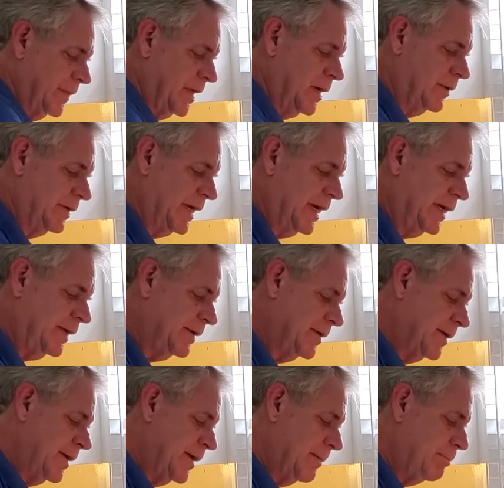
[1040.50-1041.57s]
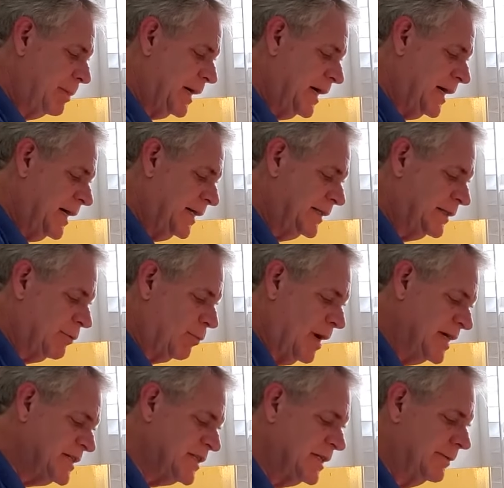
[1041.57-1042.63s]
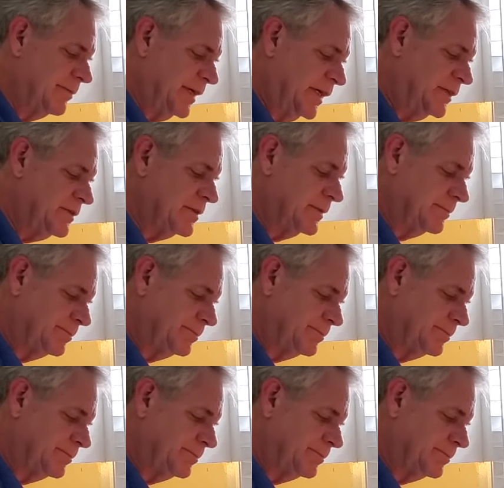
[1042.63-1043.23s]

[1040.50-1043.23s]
Okay, but the rest of it,